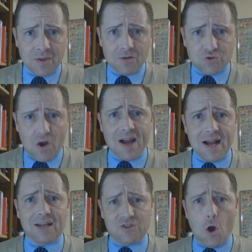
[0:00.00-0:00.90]
try
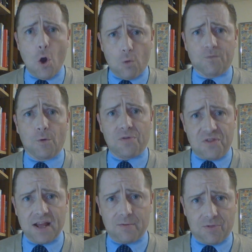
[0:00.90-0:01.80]
not to
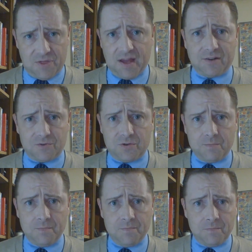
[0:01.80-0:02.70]
overthink things.
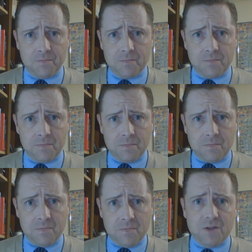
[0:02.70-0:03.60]

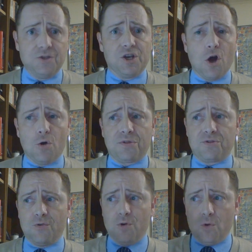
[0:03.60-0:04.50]
You go
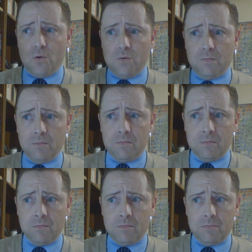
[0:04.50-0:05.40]
through
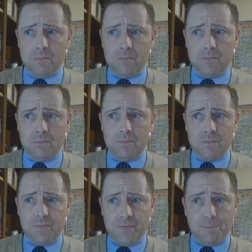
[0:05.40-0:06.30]

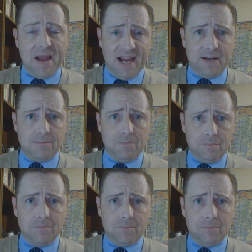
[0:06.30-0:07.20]
the main
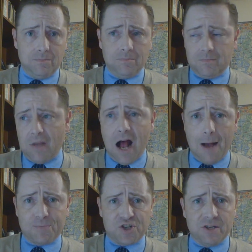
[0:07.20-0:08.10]

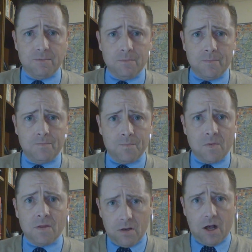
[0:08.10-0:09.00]
option,
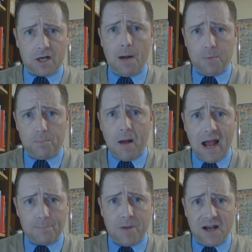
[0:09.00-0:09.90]
a couple
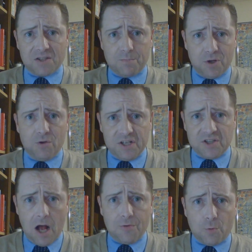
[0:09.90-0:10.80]
possibilities
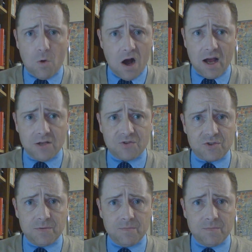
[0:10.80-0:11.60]
otherwise,